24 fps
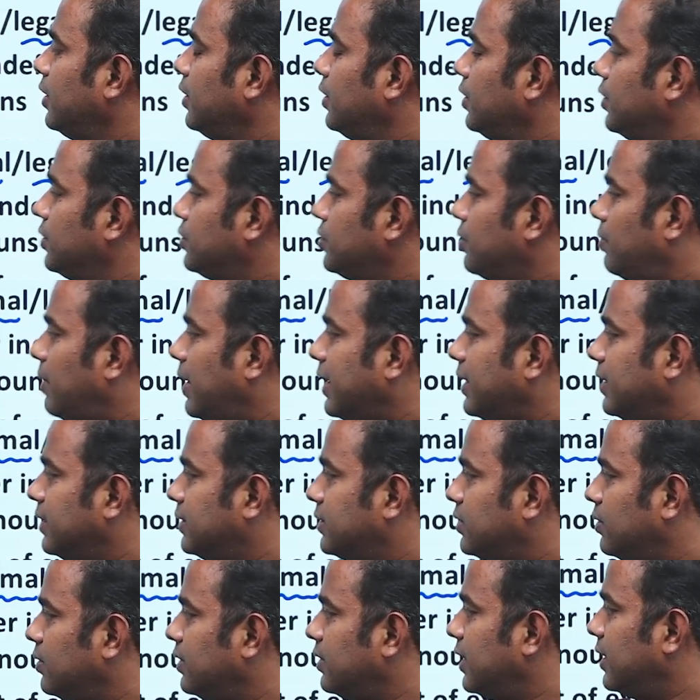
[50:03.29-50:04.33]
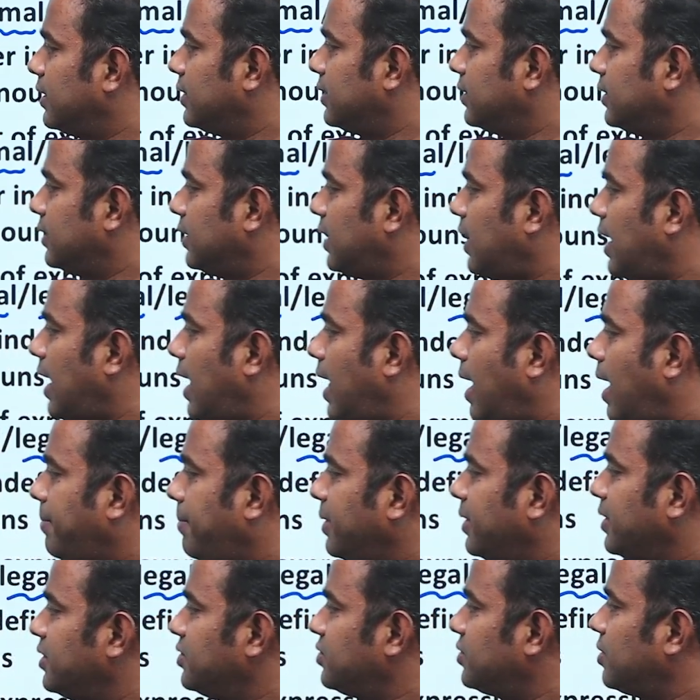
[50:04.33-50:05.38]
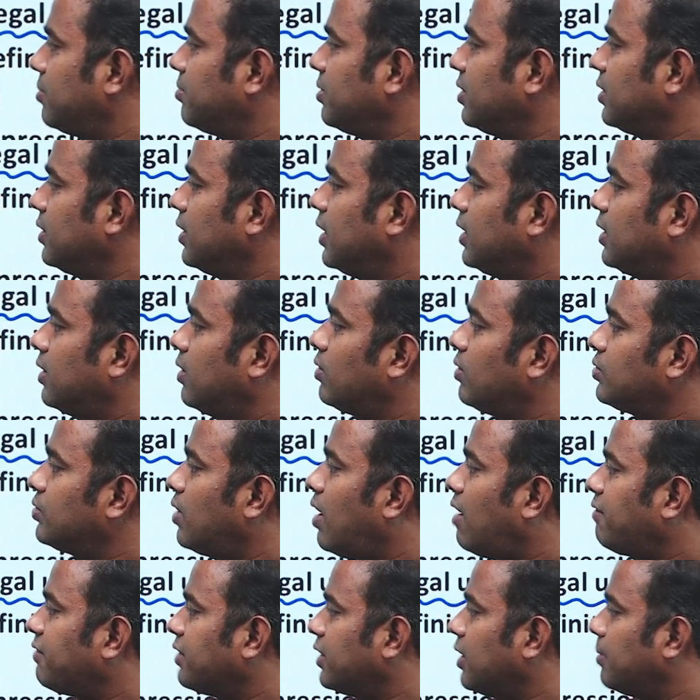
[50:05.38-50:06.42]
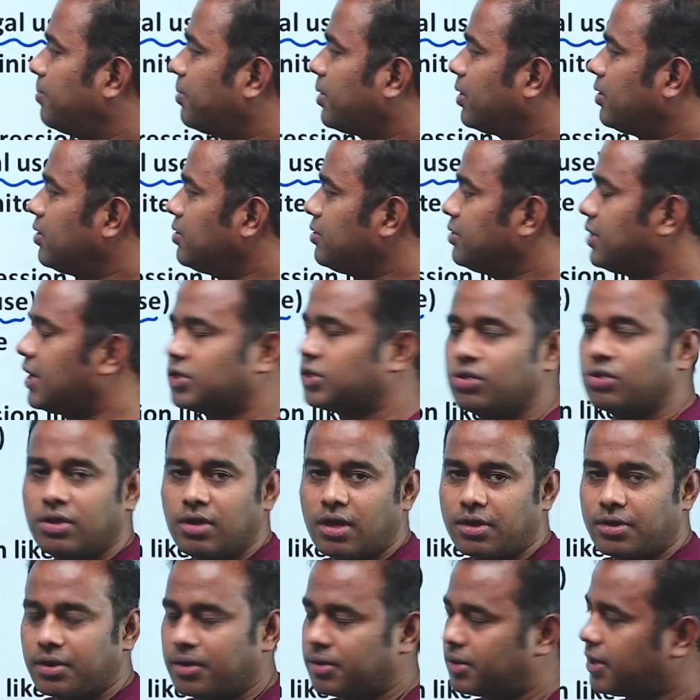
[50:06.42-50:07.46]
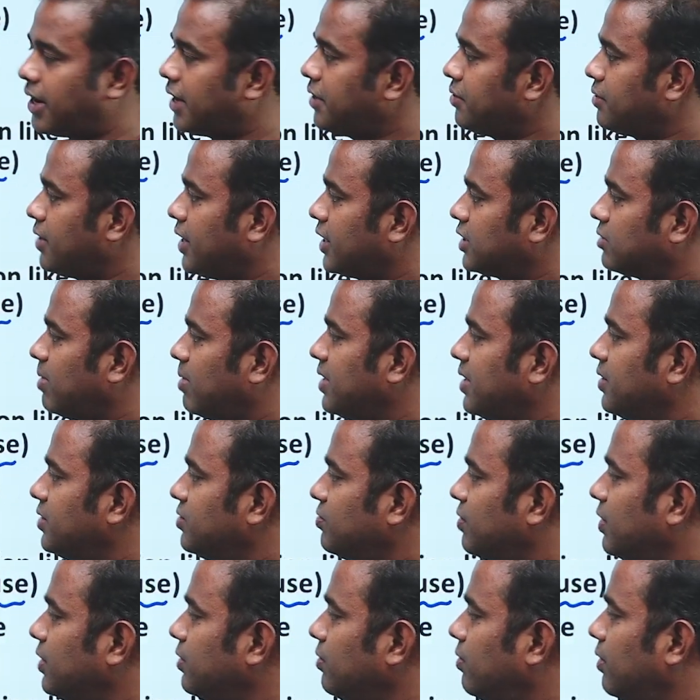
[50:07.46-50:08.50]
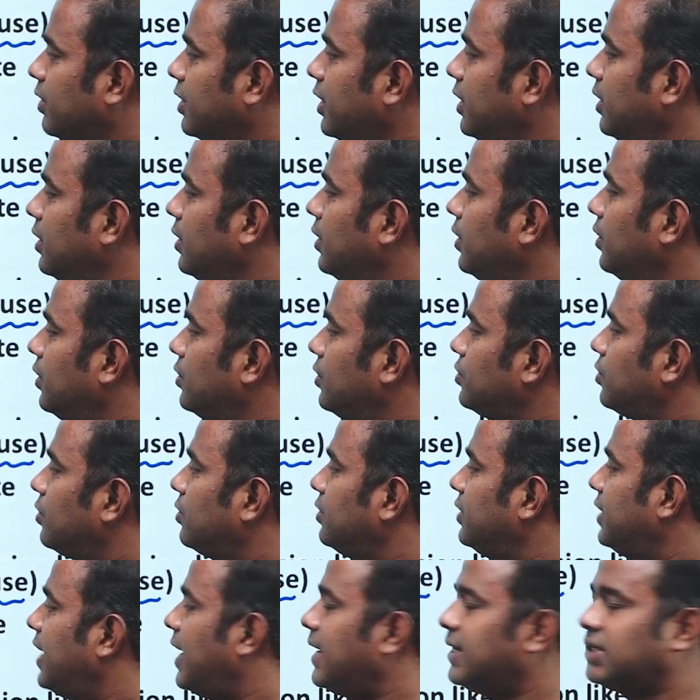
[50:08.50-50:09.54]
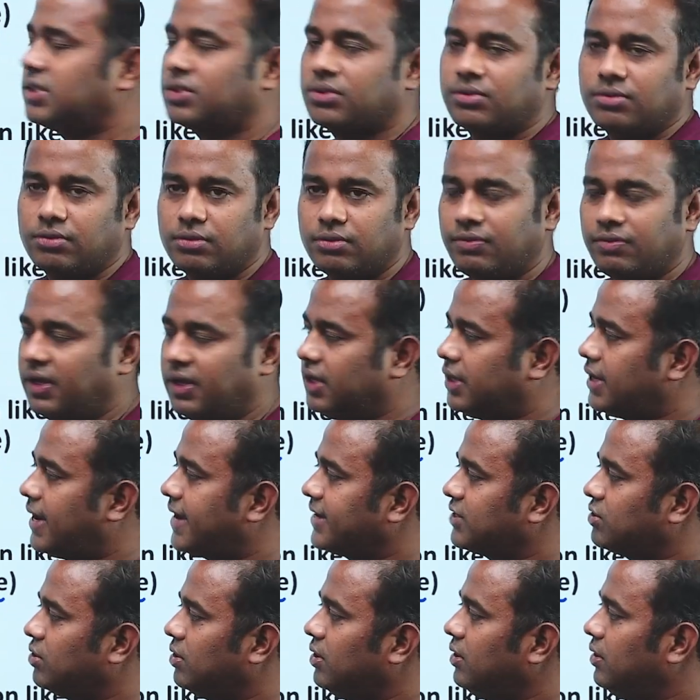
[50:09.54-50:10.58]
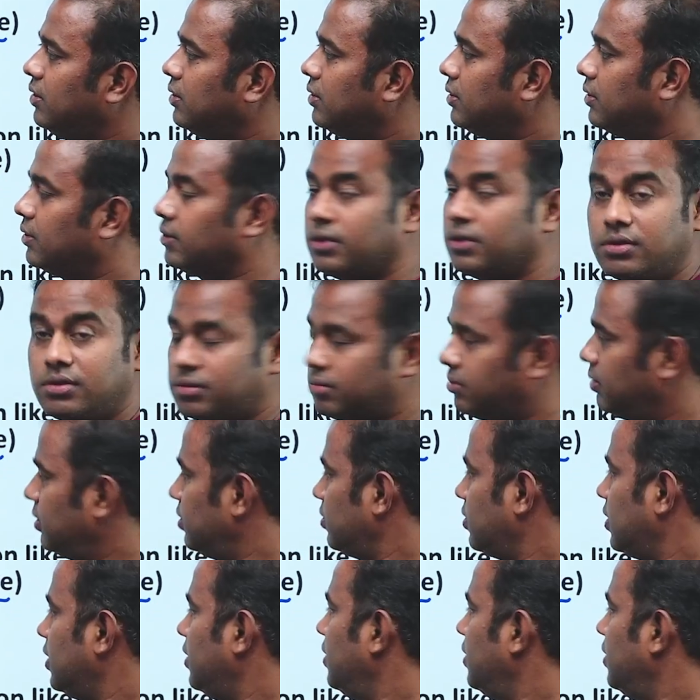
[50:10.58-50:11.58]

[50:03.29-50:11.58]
so the happened is something that, so after the pronoun actually are you trying to explain this one. Okay, so that's where actually this. Okay,